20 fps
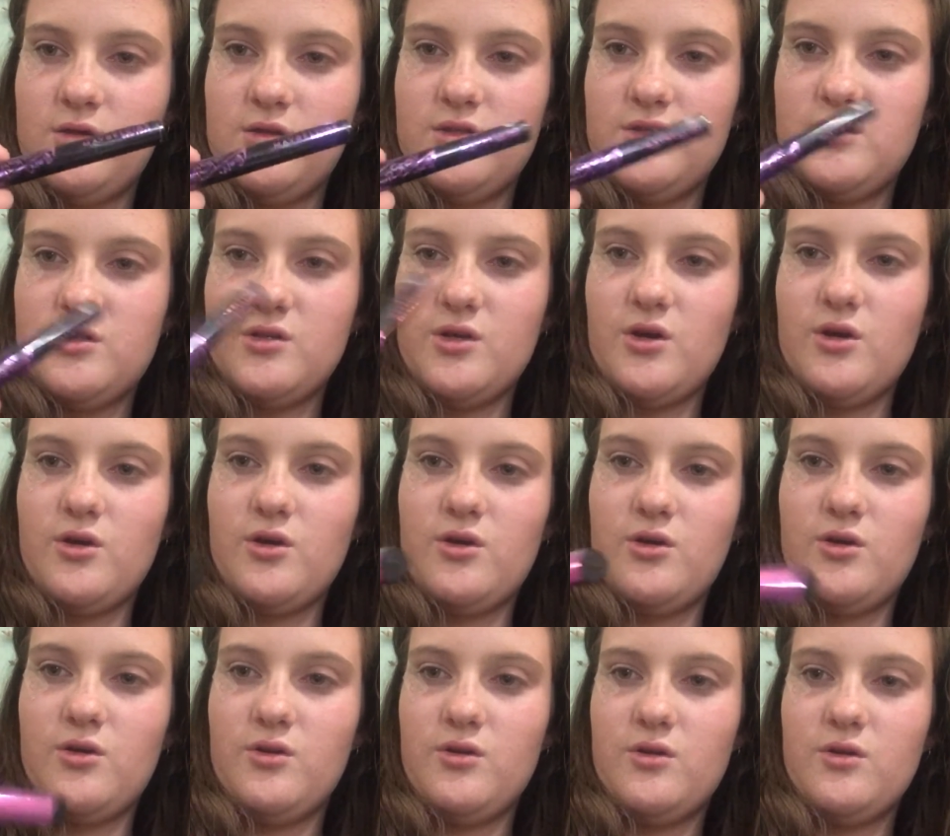so,
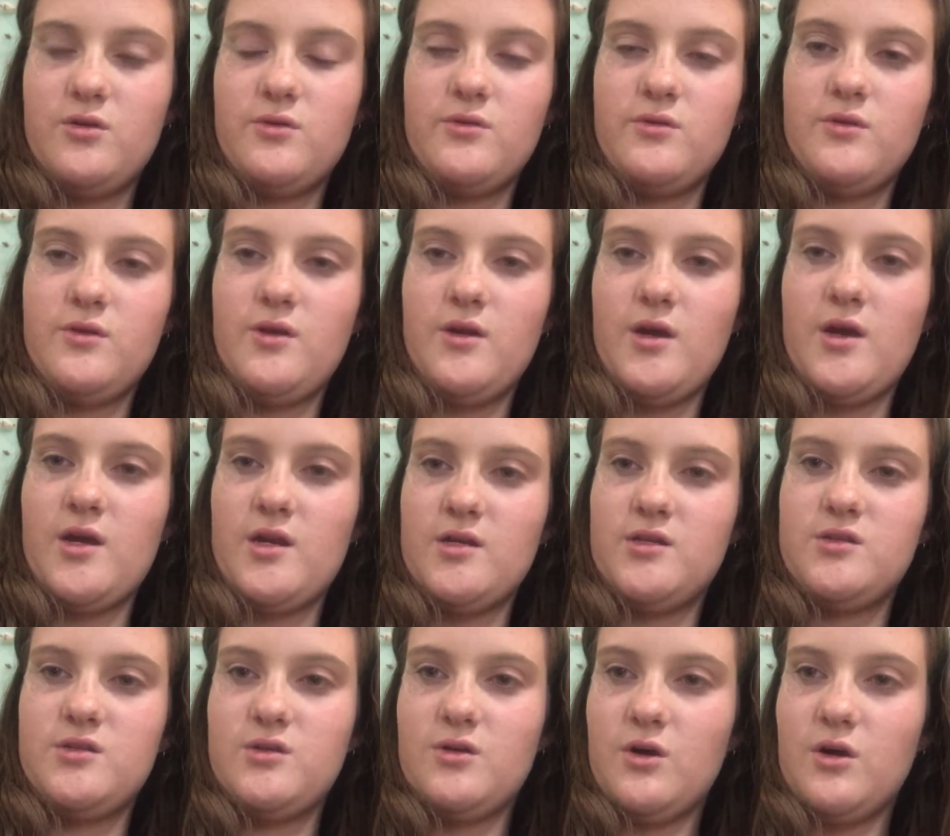and
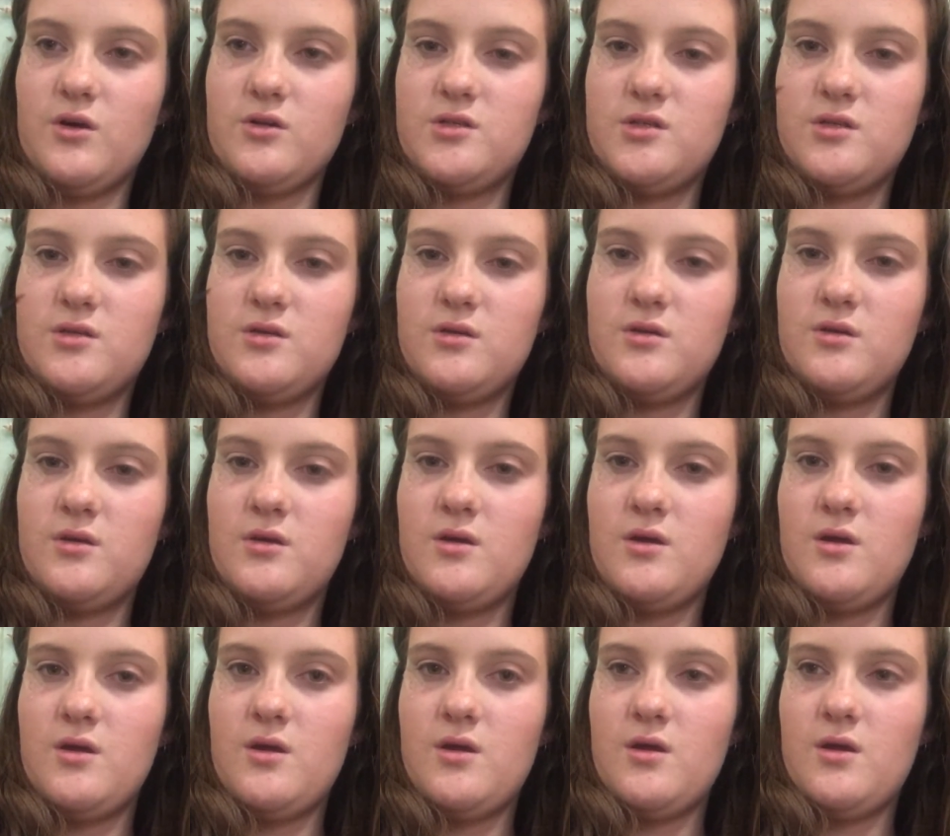it's got,
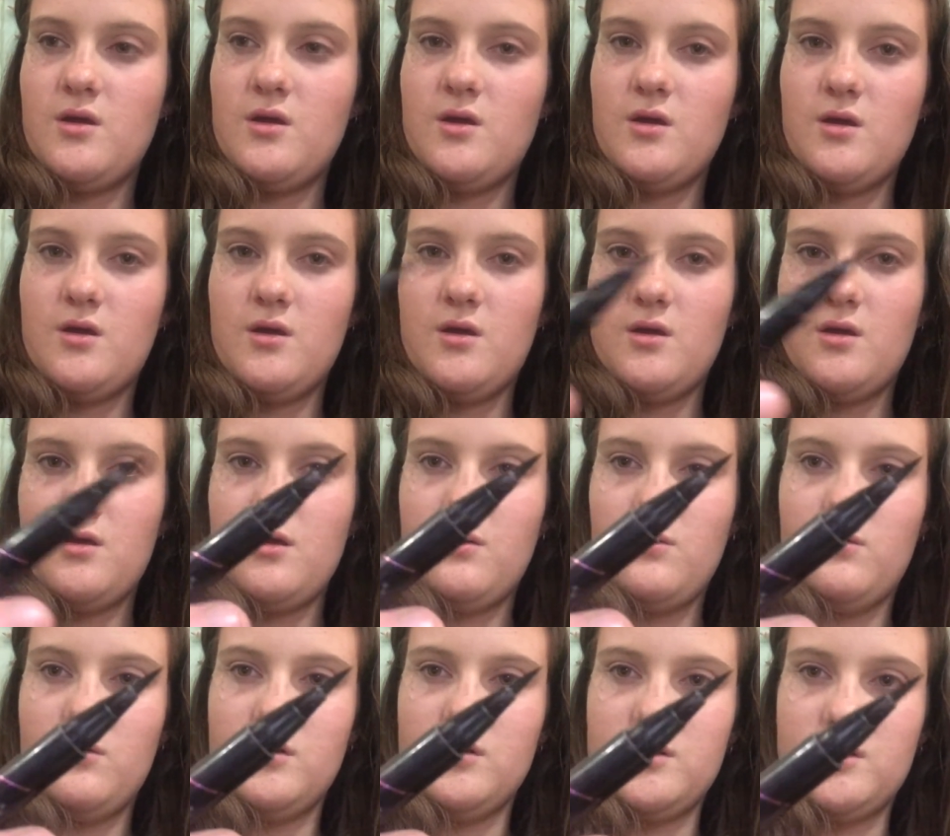
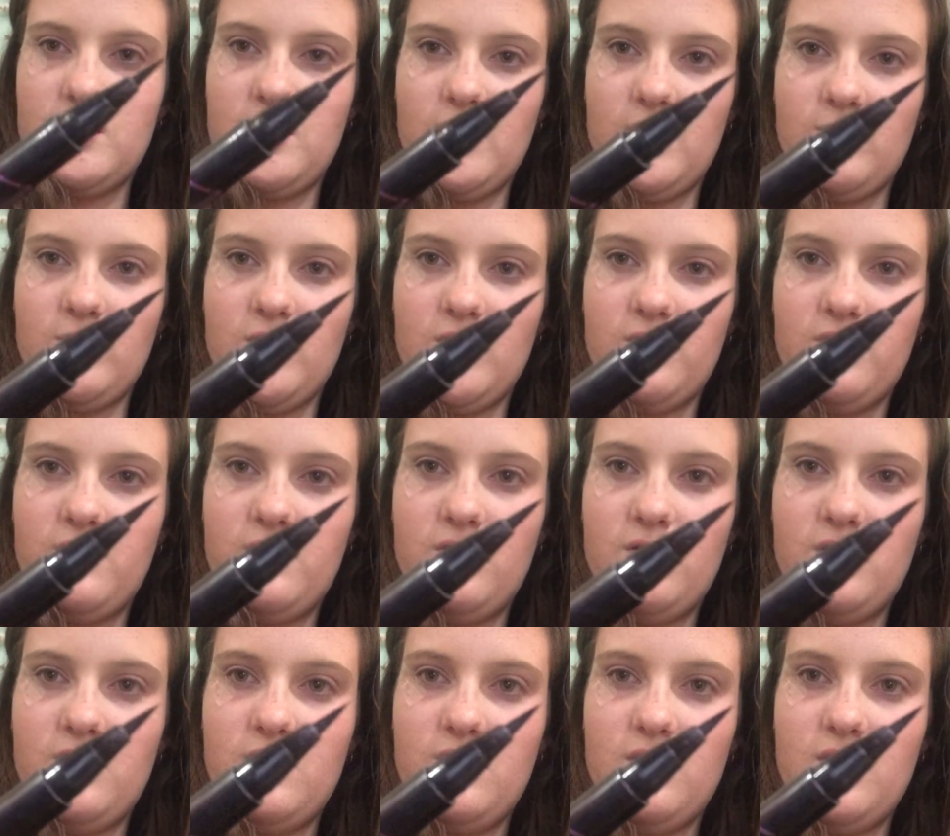there's a camera,
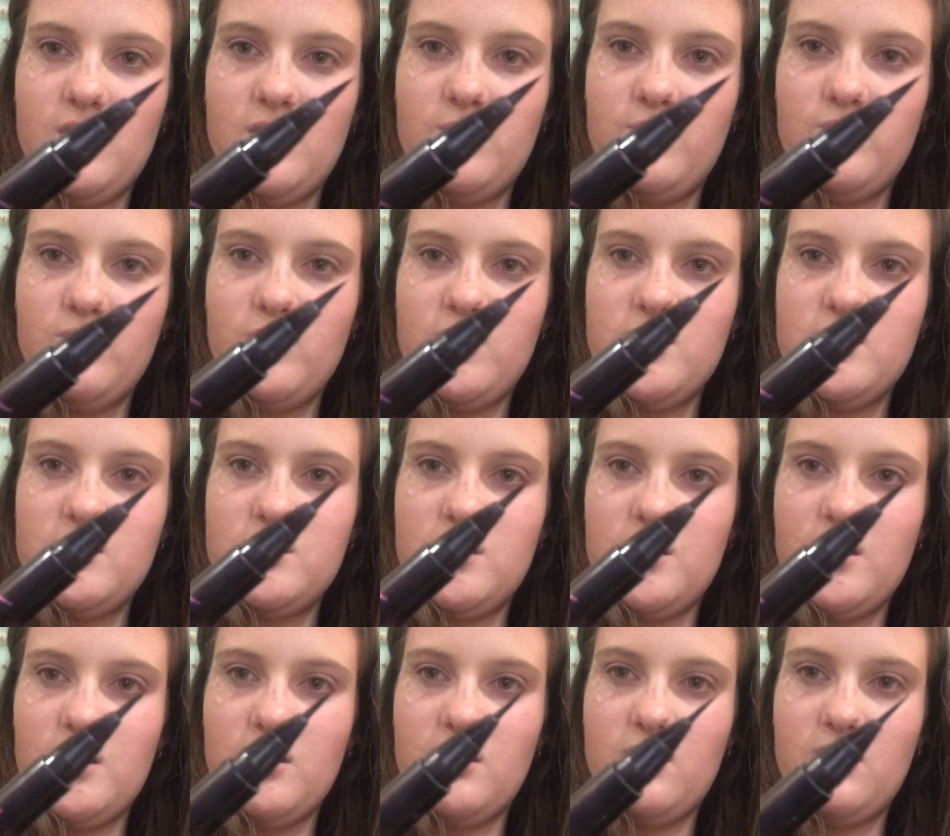a thick point
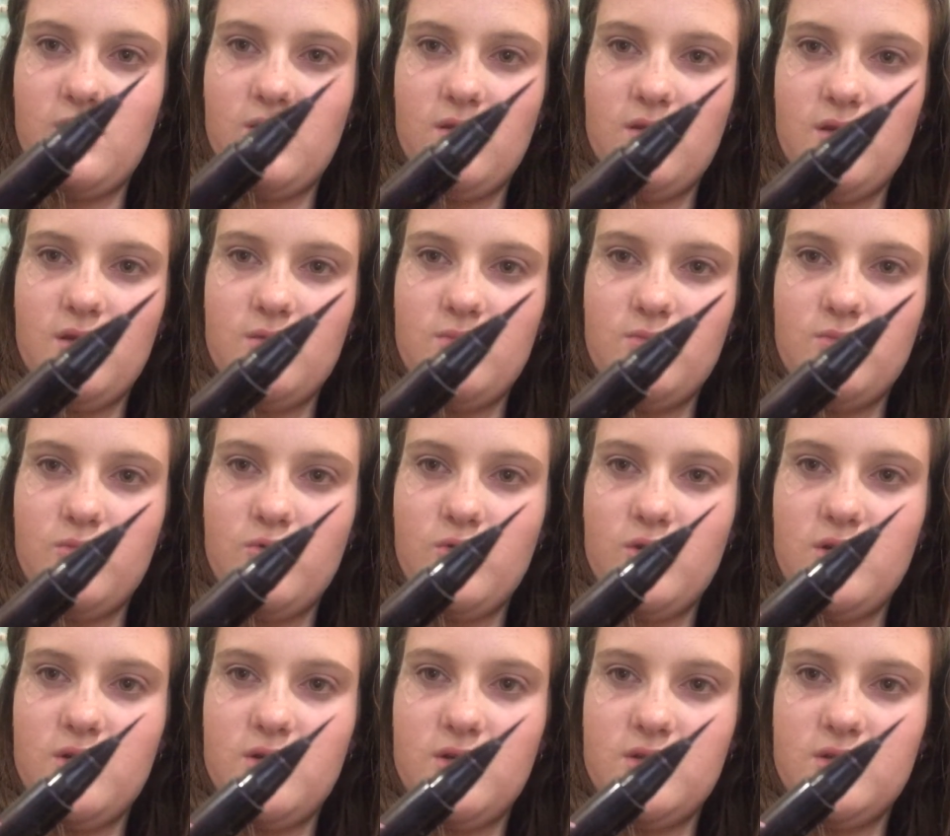and a thin
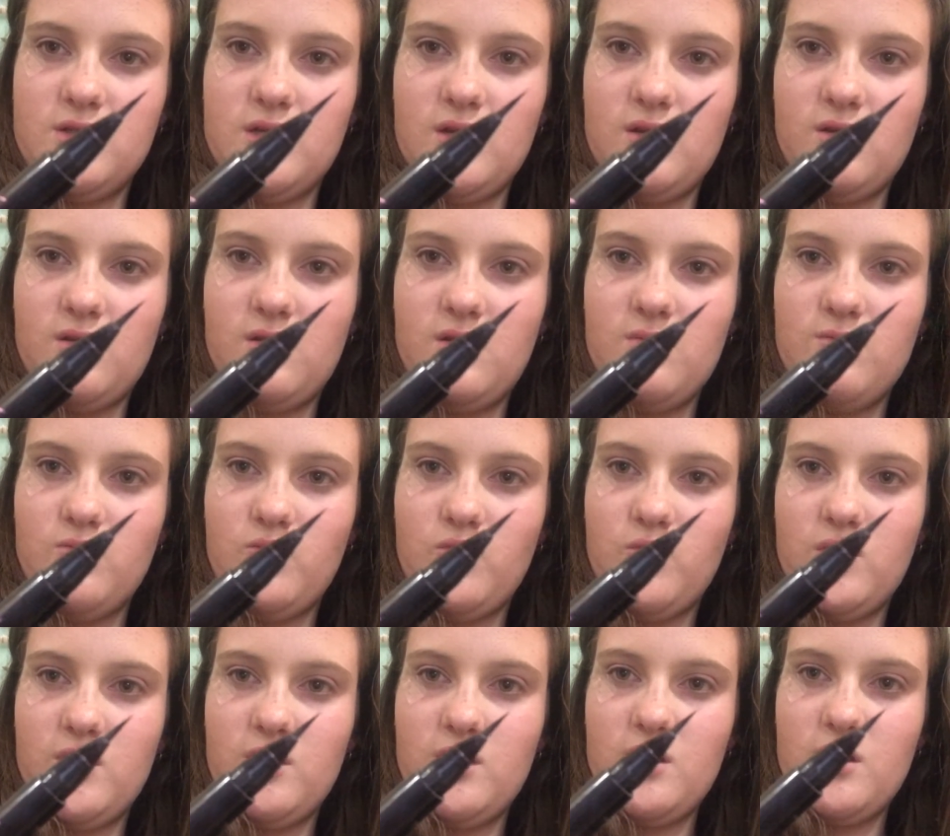point. You can see the thin
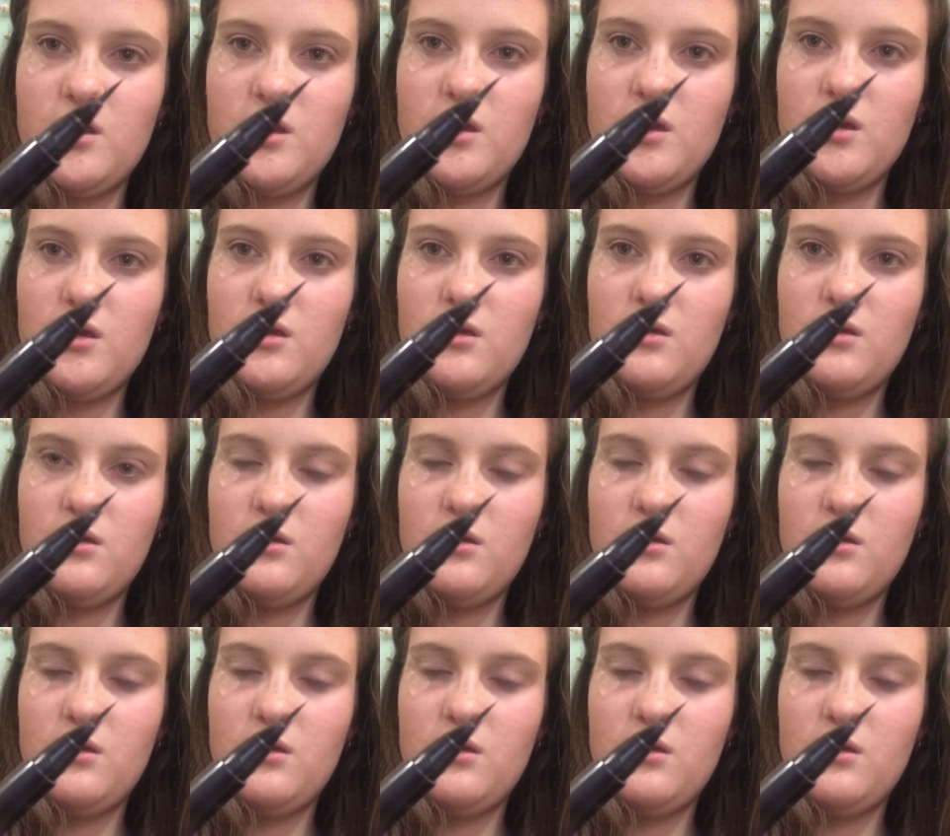point there